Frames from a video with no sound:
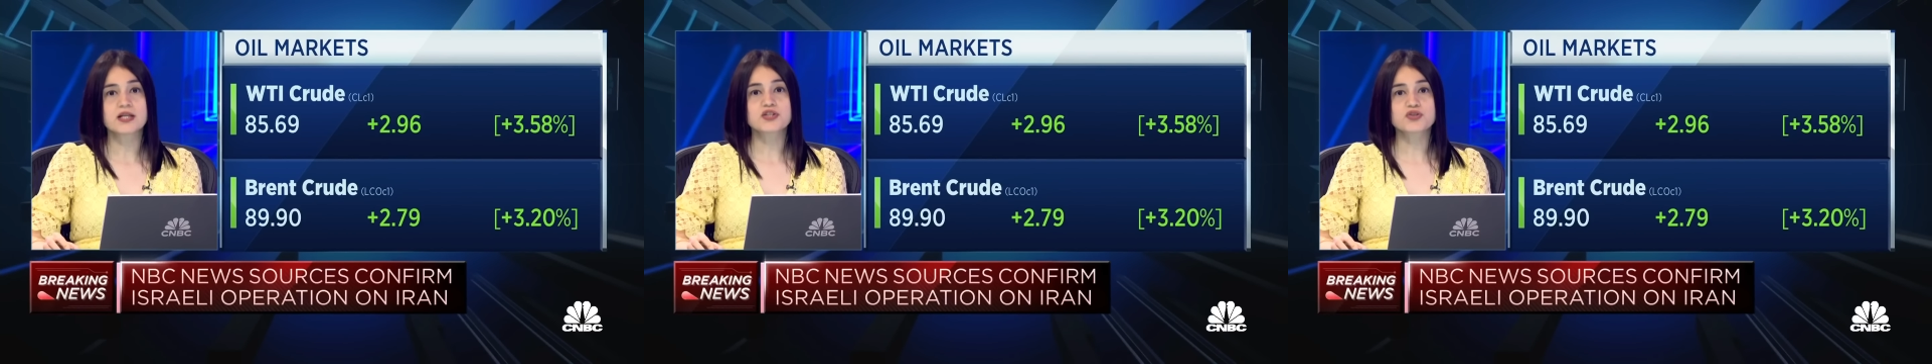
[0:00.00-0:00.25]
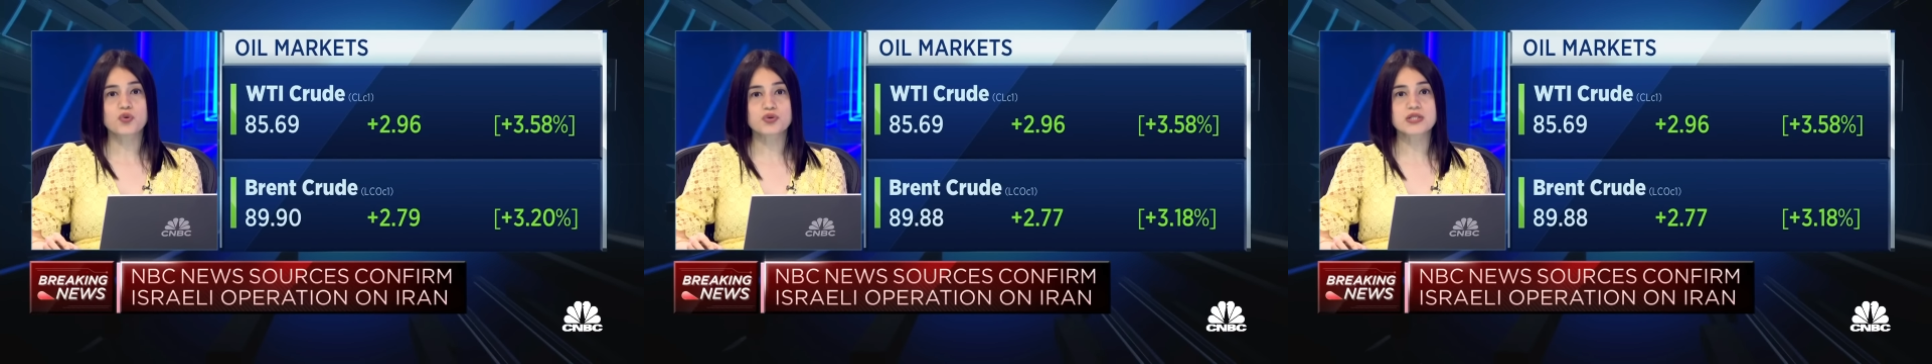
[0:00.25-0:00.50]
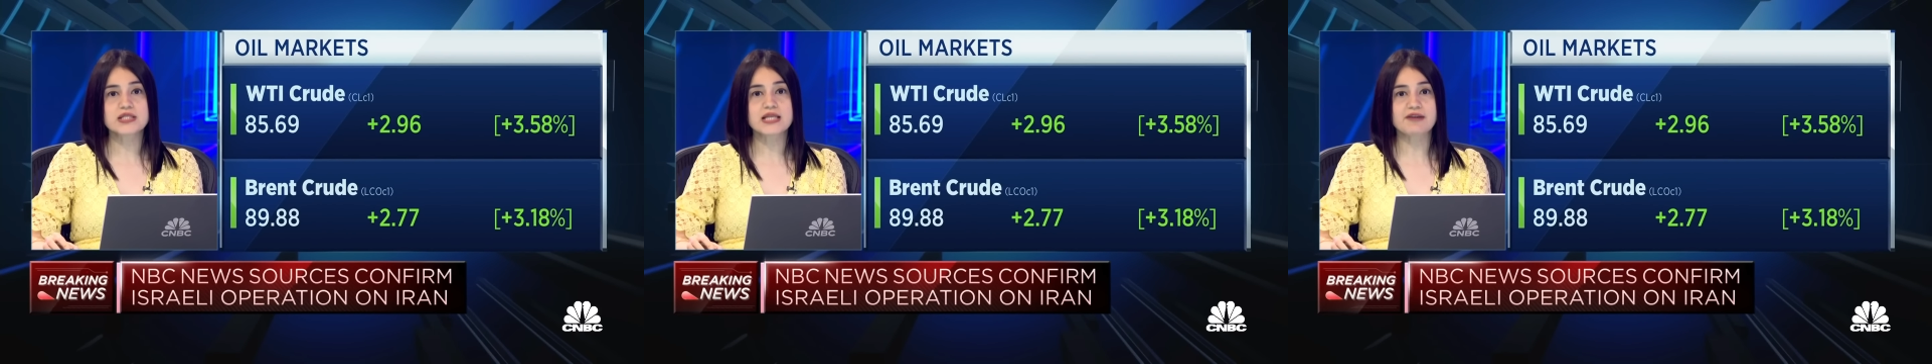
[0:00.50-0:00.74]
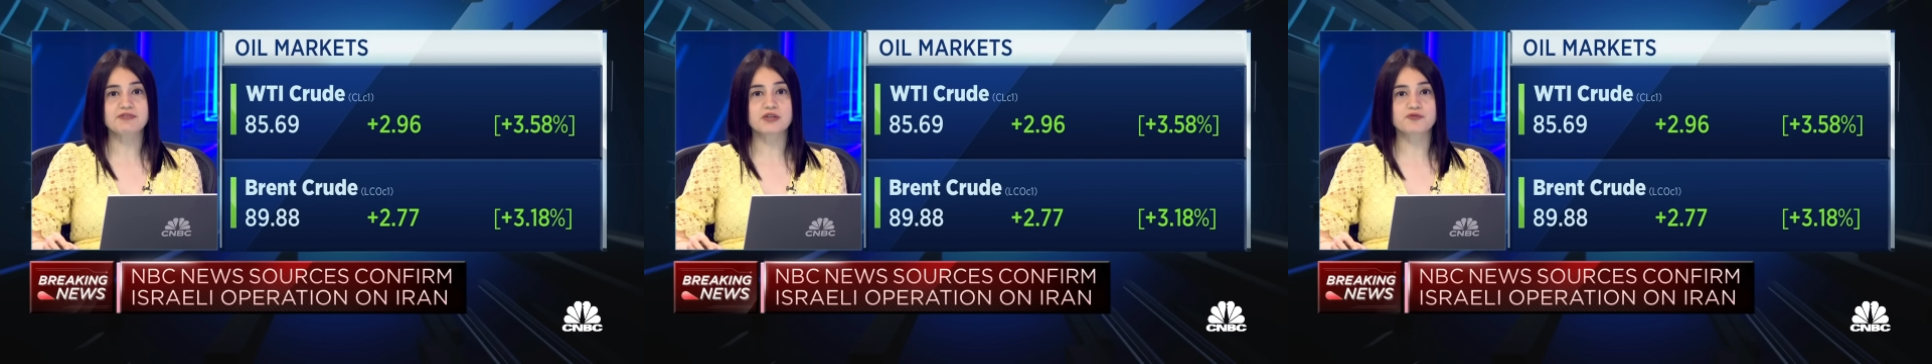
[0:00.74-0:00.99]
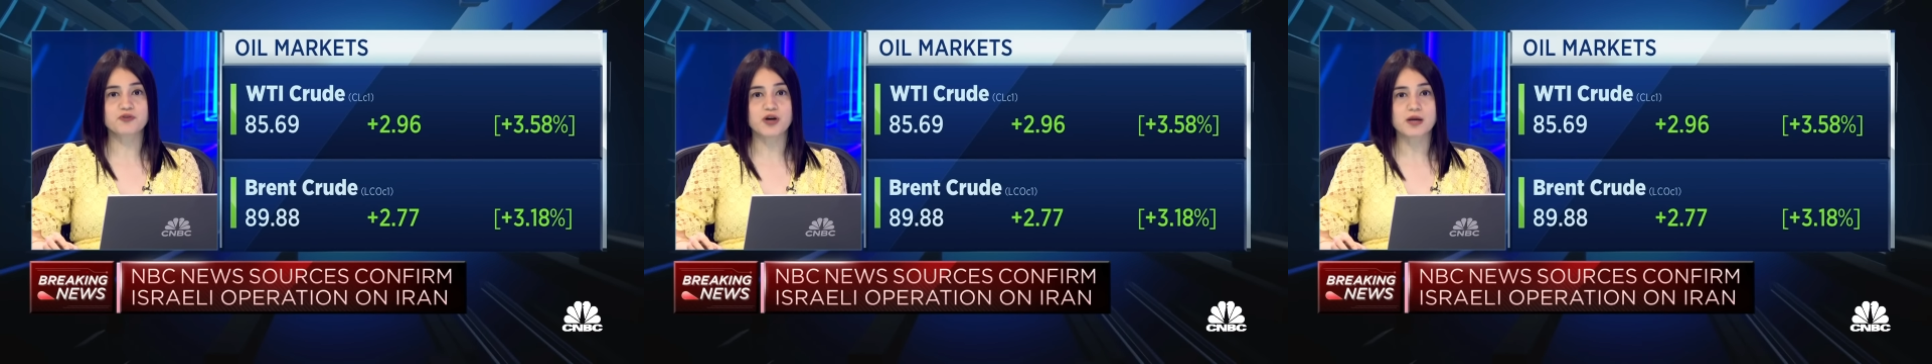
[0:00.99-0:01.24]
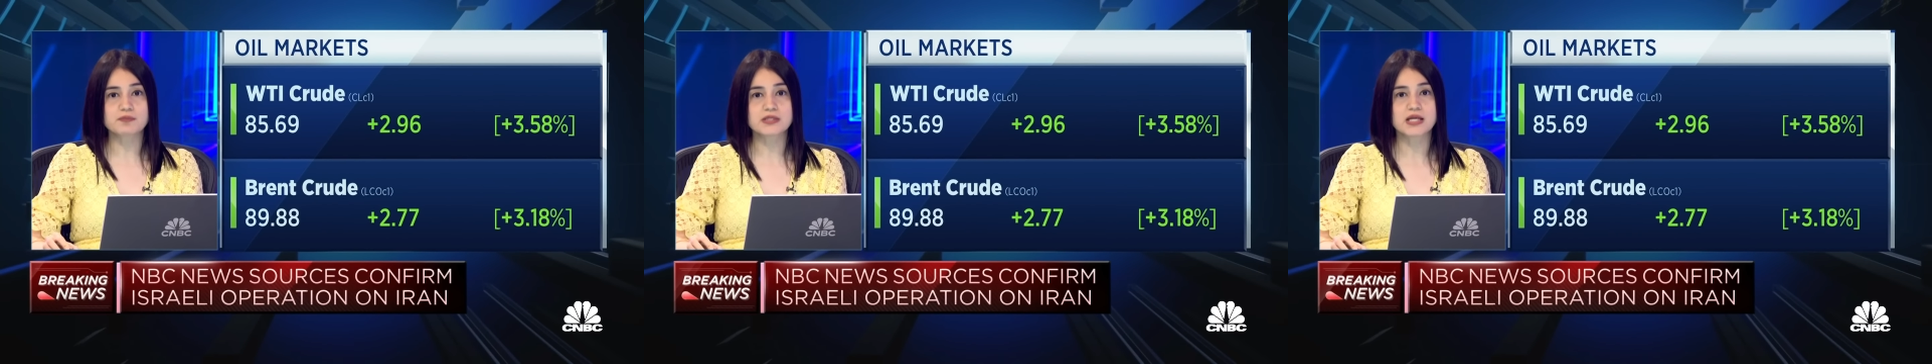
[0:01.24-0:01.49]
sources have
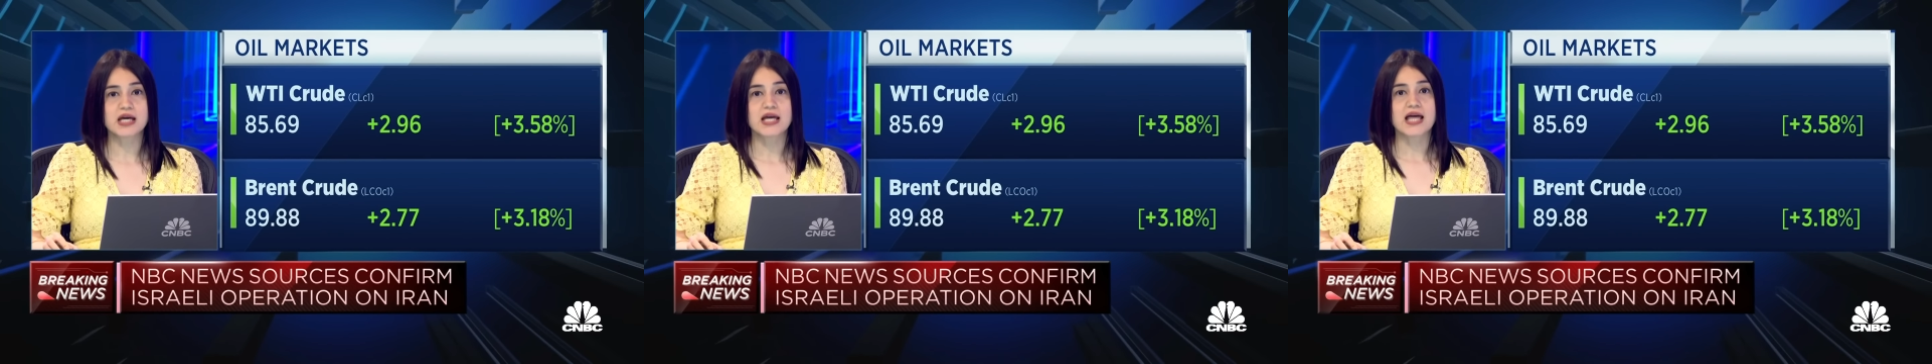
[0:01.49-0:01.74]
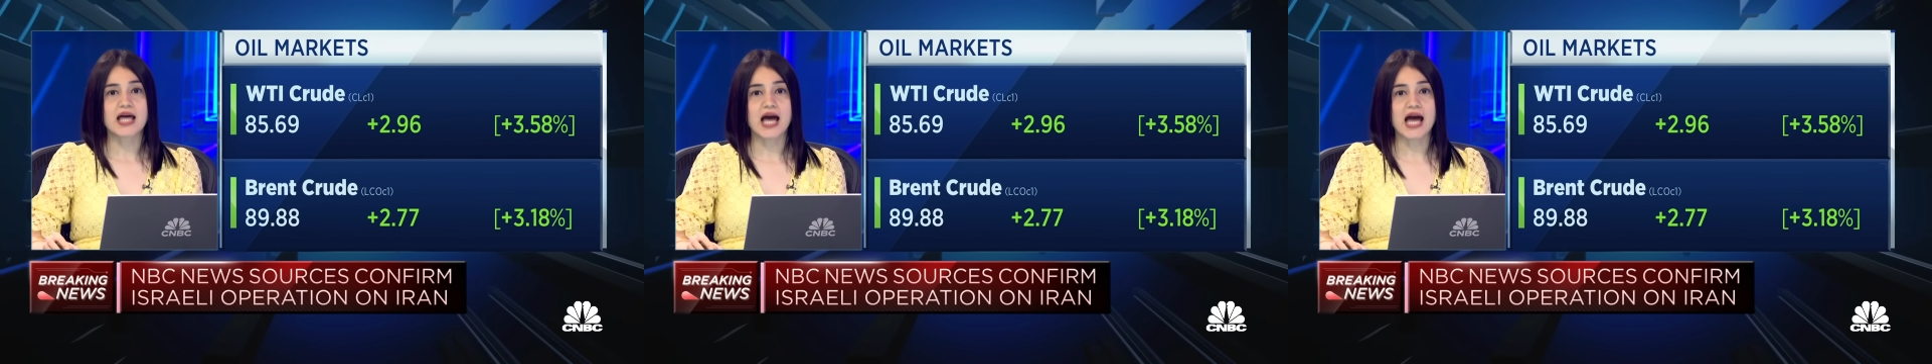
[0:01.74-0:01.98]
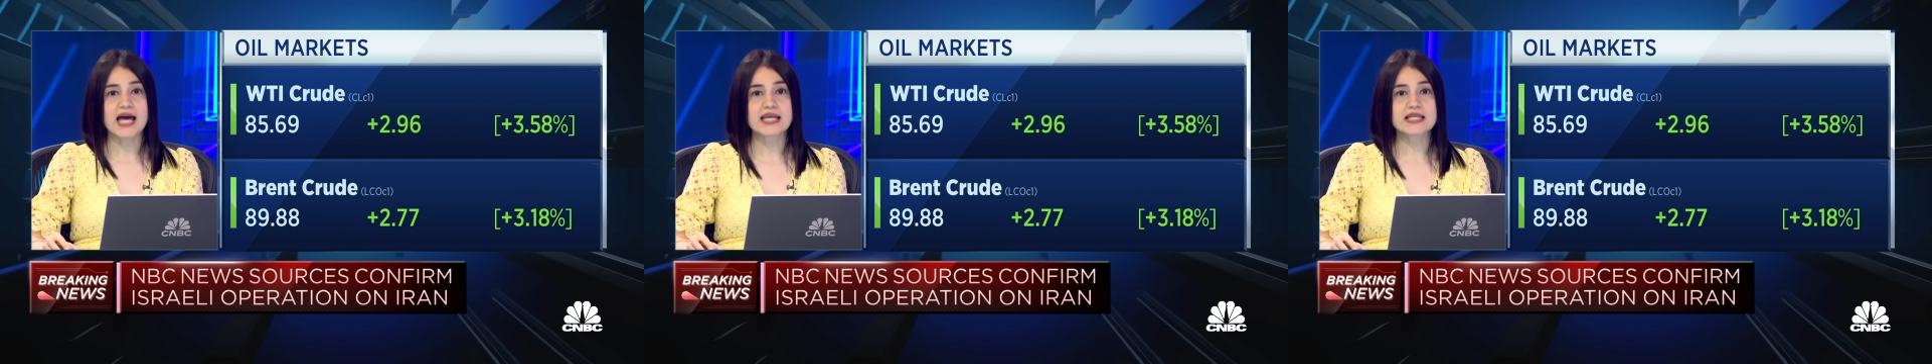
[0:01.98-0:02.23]
confirmed an